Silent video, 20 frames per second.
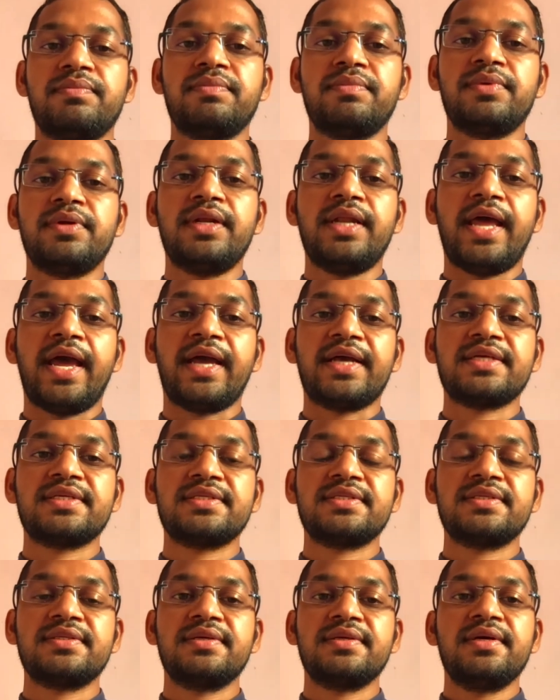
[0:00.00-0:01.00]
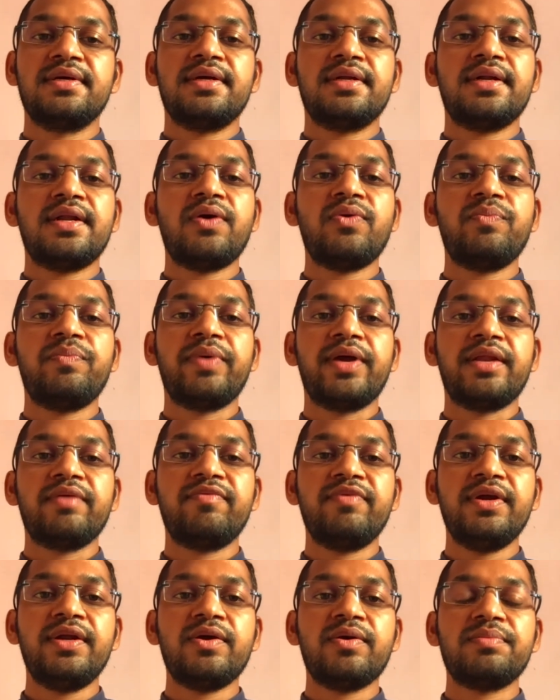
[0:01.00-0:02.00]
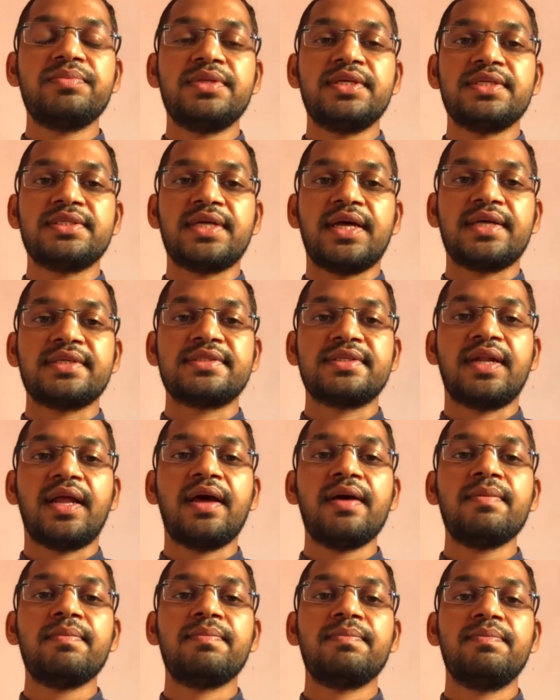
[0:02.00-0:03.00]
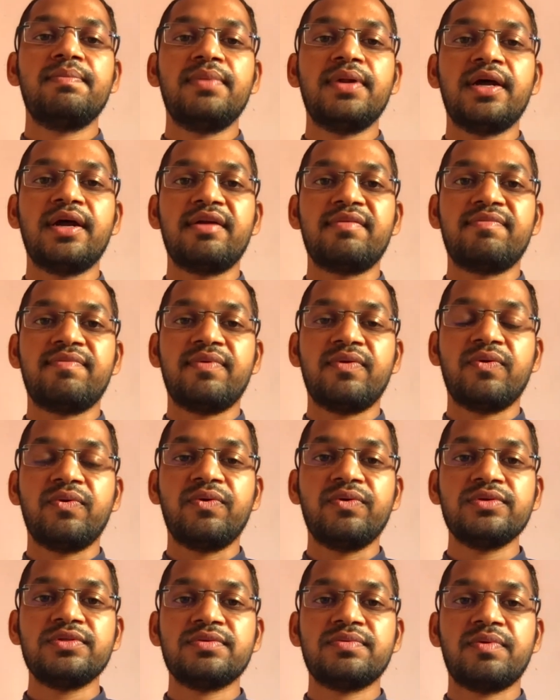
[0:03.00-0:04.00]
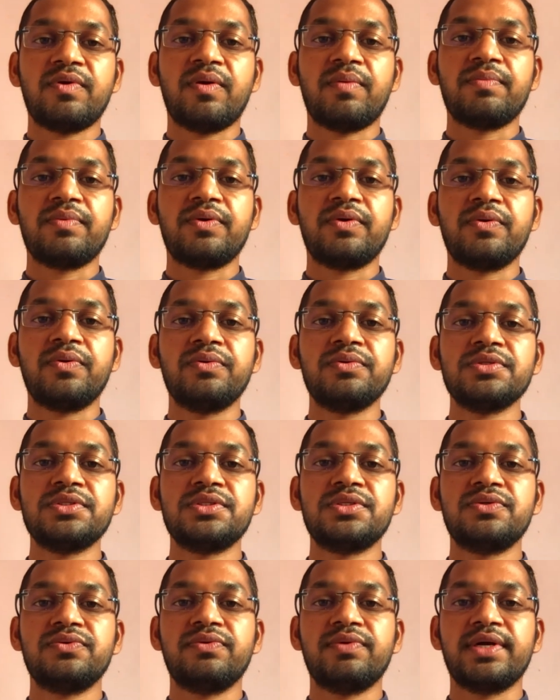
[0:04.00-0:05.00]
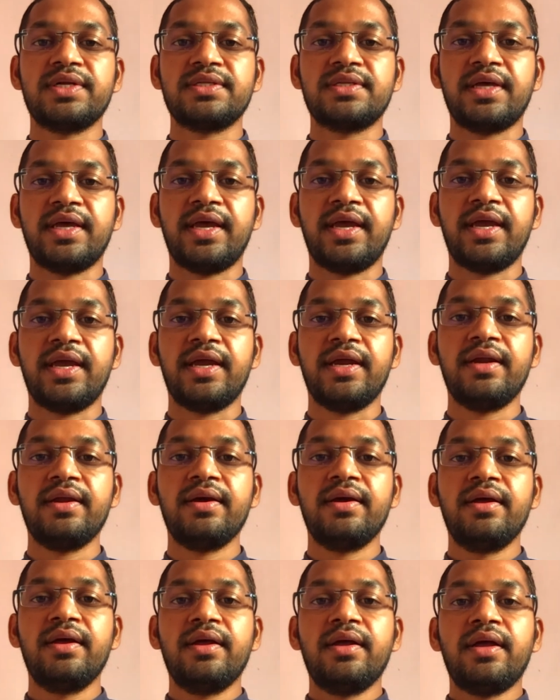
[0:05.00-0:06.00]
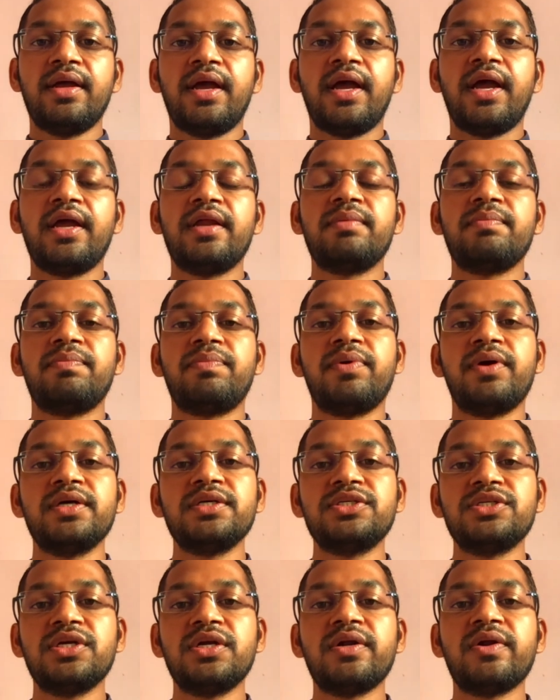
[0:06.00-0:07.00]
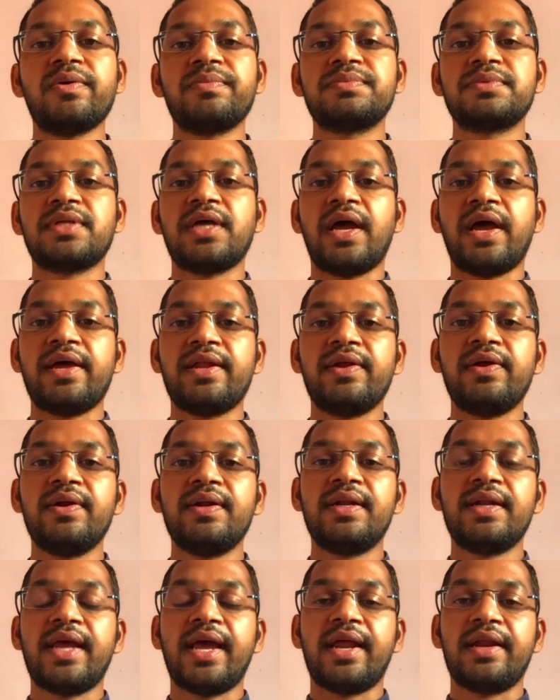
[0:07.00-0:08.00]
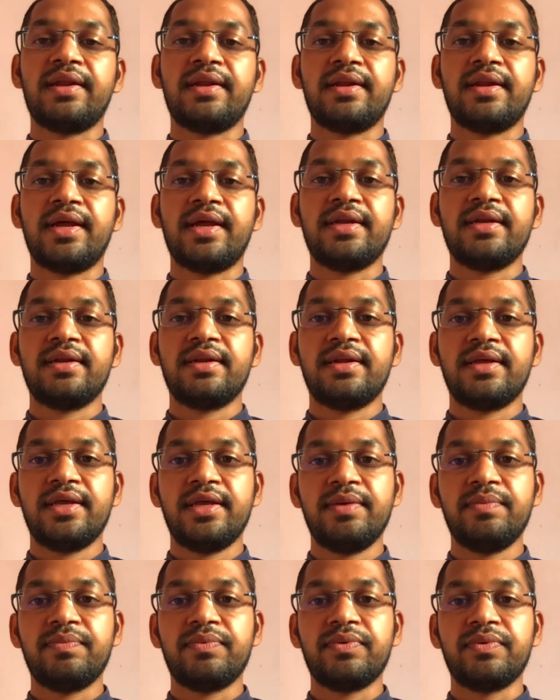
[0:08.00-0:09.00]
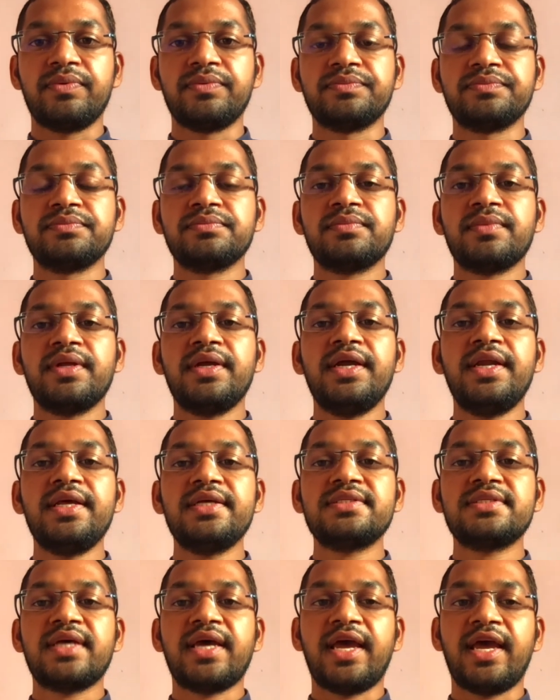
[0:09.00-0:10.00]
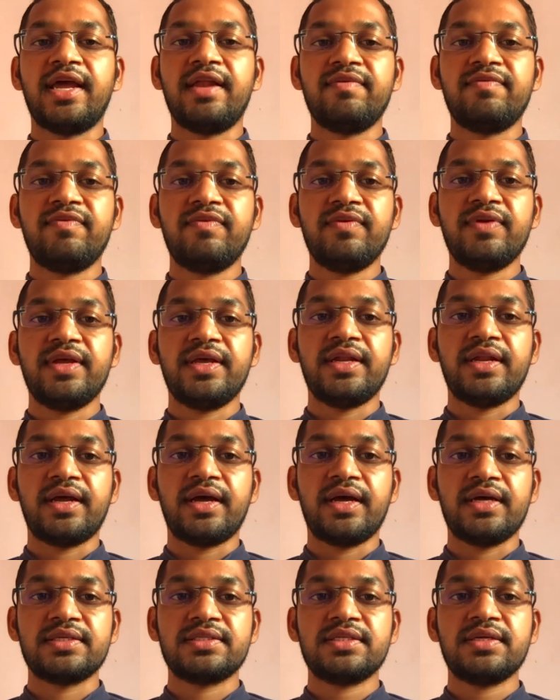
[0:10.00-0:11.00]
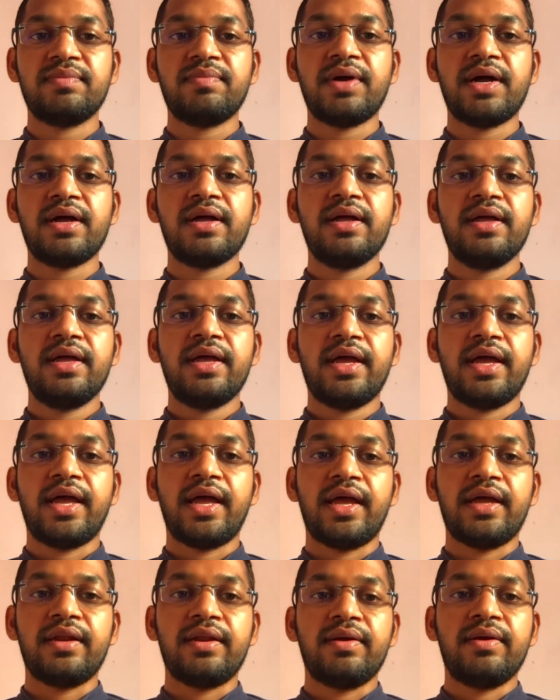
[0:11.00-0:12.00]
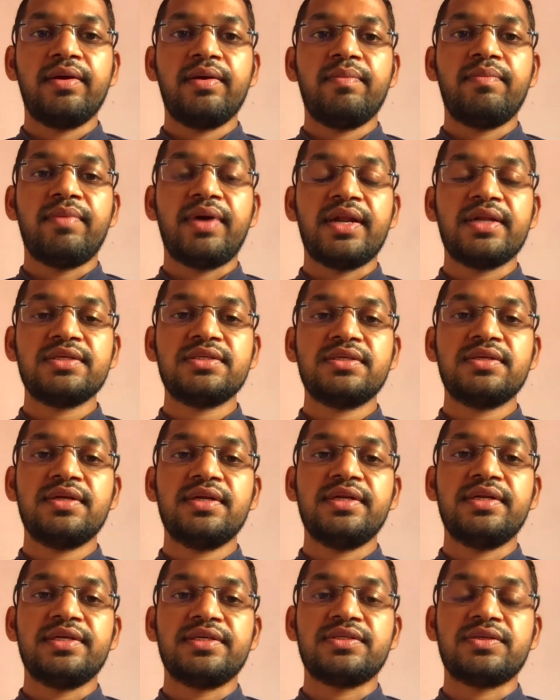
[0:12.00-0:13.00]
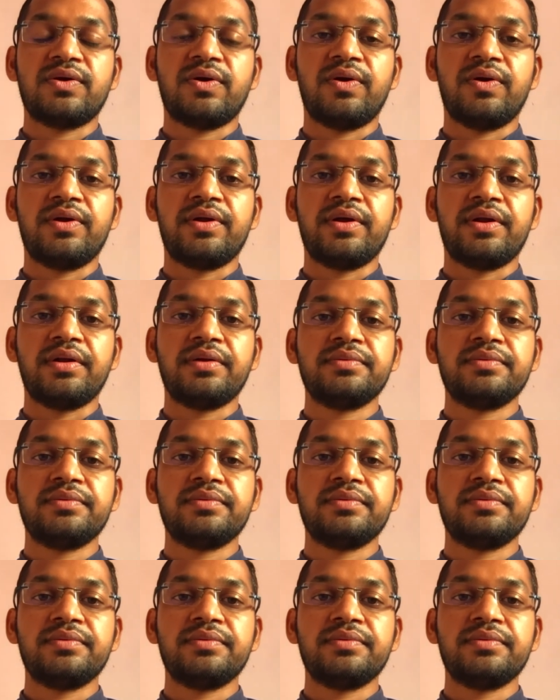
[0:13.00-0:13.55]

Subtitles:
relax. Now benefit of this asana, blood flows from toes toward the head and function of thyroid gland will improve. It is helpful in asthma and menstrual disorder.